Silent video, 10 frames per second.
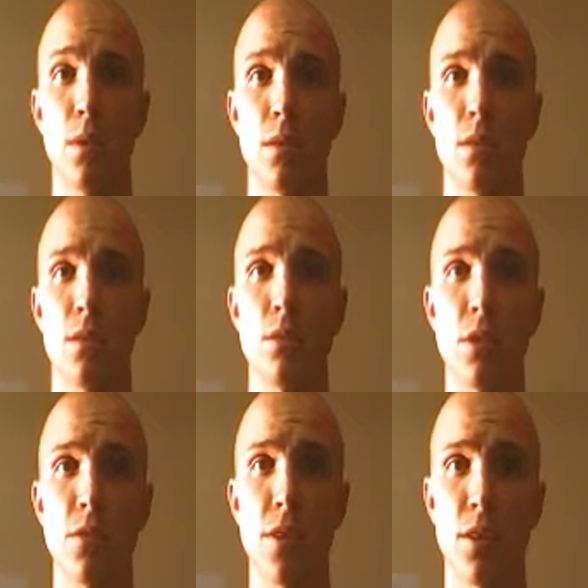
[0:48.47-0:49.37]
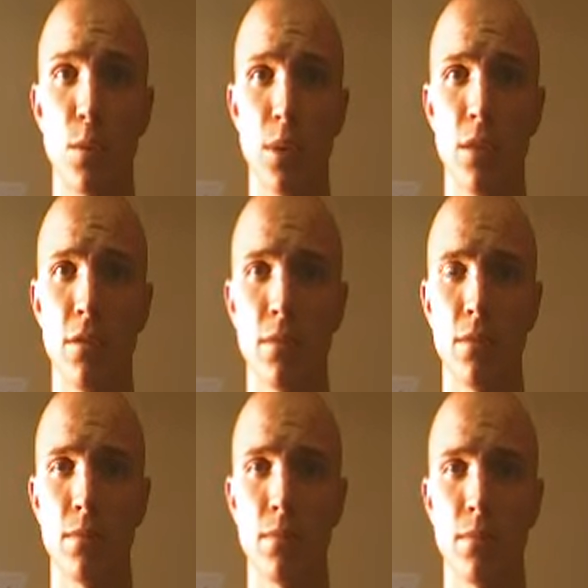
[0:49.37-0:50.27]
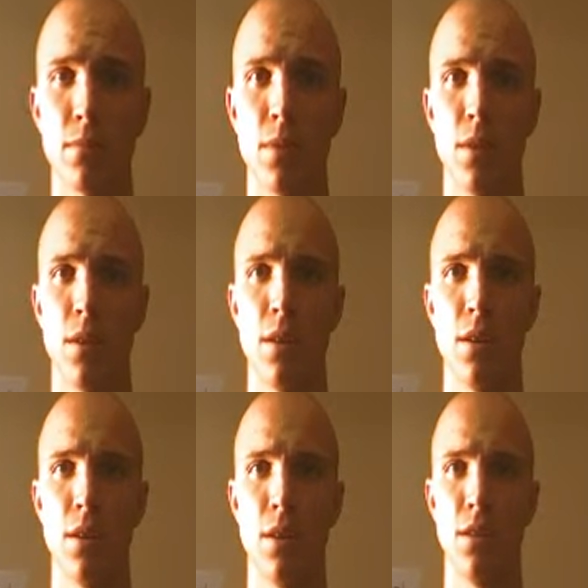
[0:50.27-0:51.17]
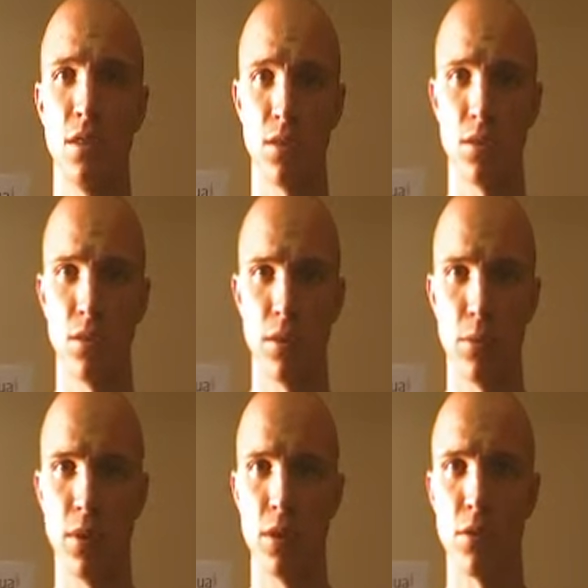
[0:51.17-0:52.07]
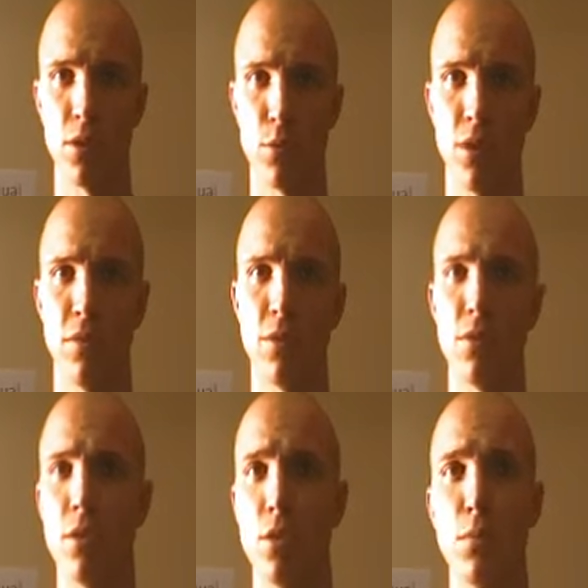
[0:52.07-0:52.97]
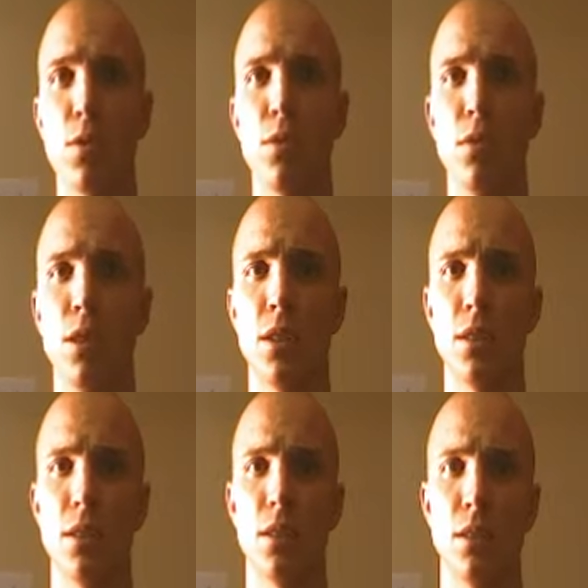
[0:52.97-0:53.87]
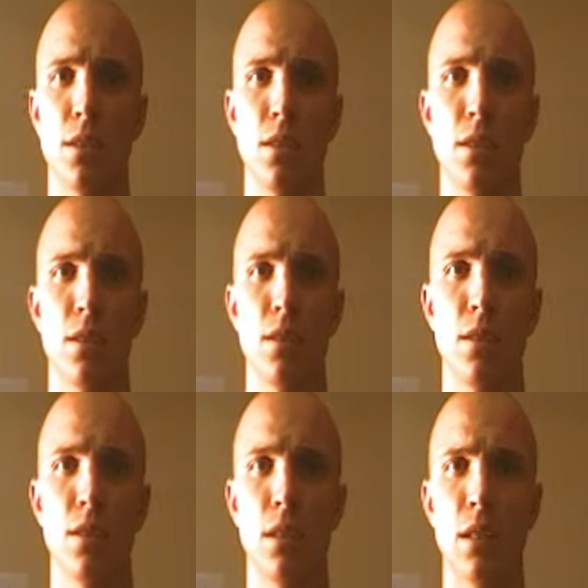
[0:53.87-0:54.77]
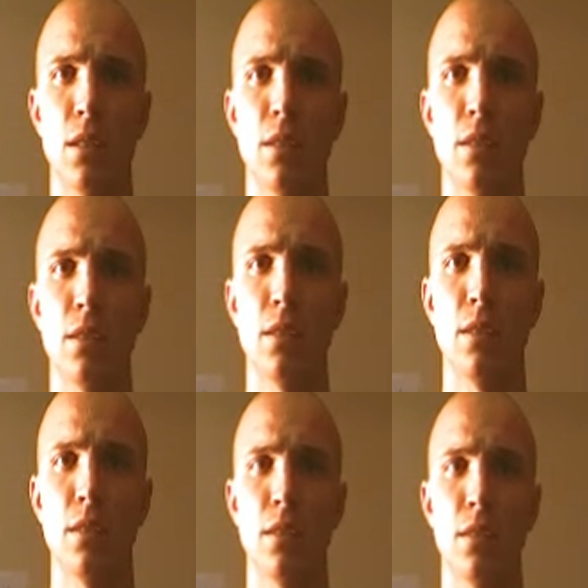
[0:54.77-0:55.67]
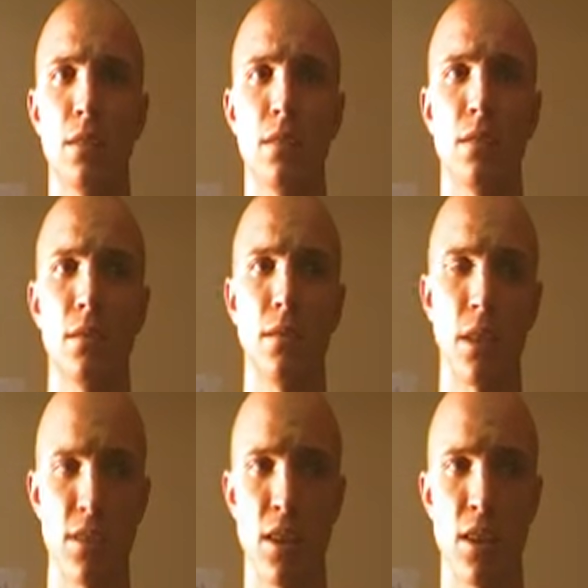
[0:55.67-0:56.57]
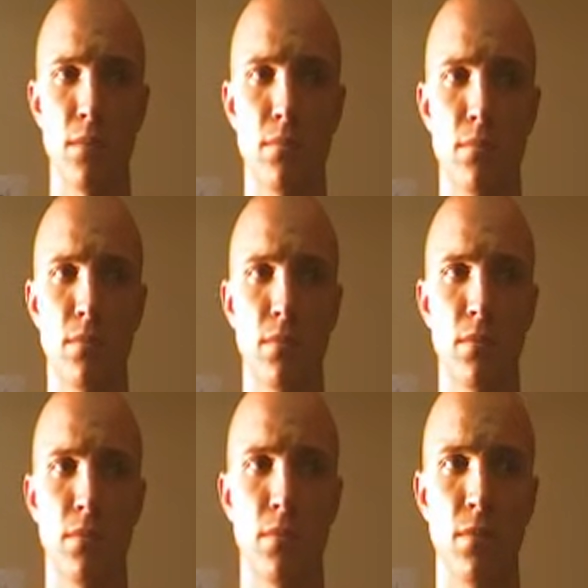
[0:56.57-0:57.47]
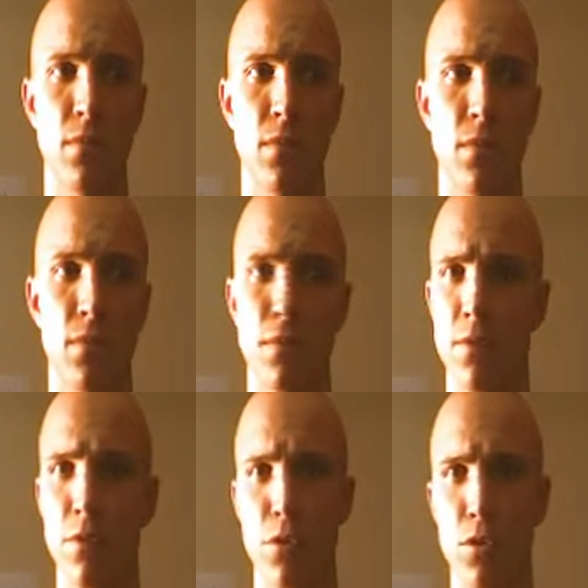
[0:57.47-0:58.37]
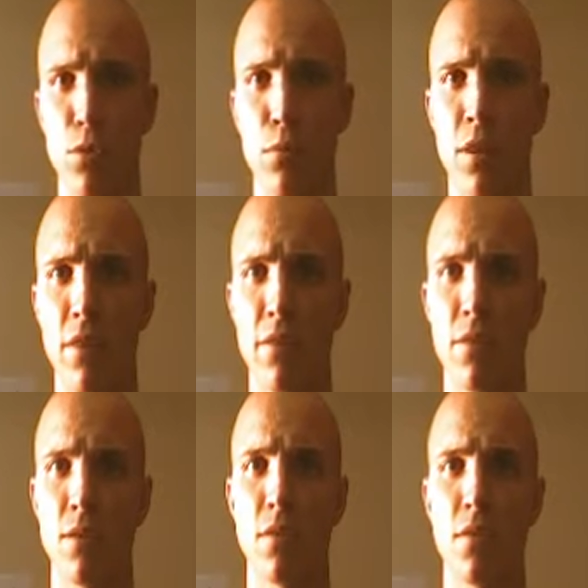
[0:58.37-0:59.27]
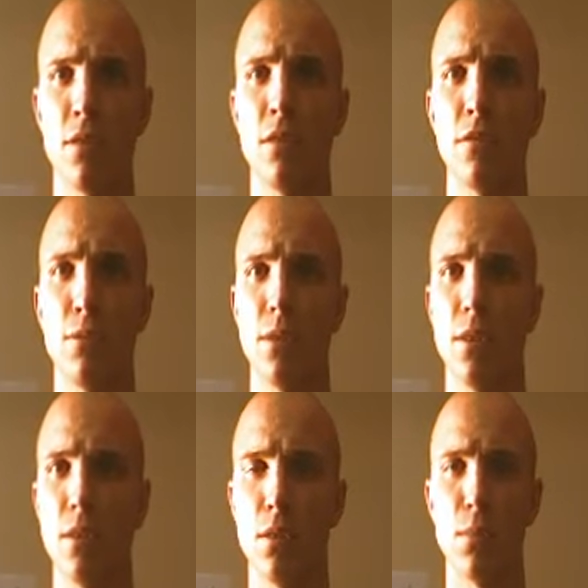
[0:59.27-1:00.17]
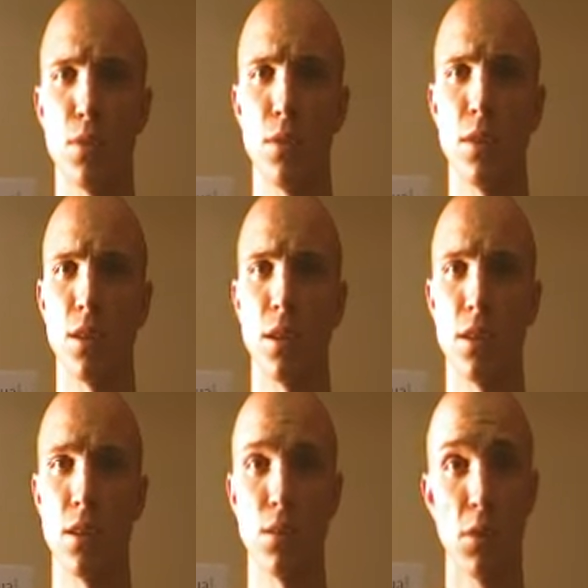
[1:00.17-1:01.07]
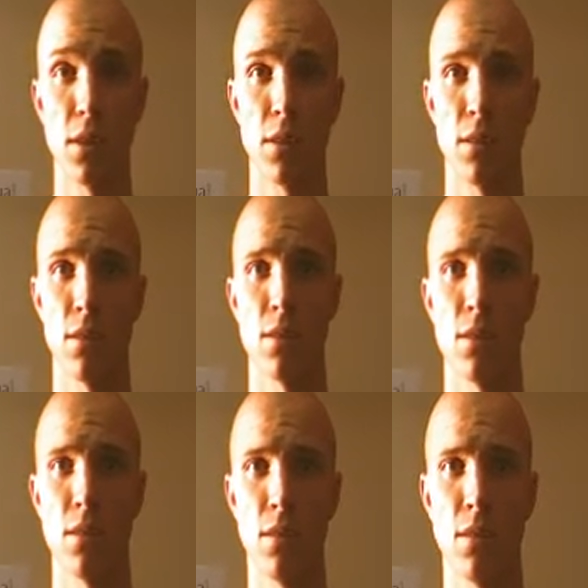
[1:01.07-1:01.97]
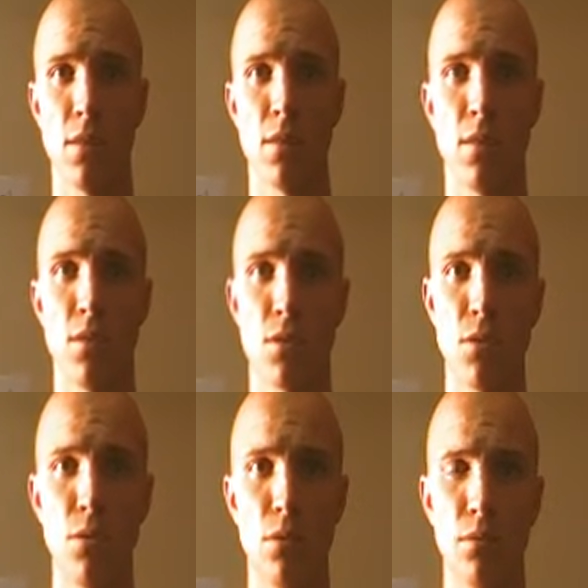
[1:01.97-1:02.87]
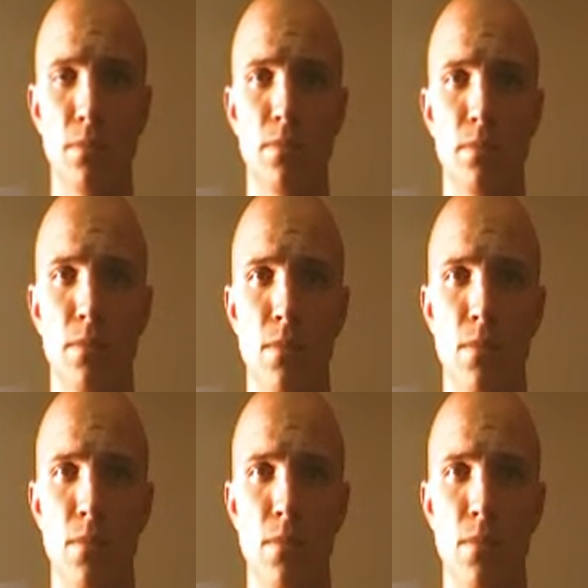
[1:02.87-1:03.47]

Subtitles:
I was doing grade 12, I just started my grade 12 year in homeschooling, and that same first 2 months of doing homeschooling I quit school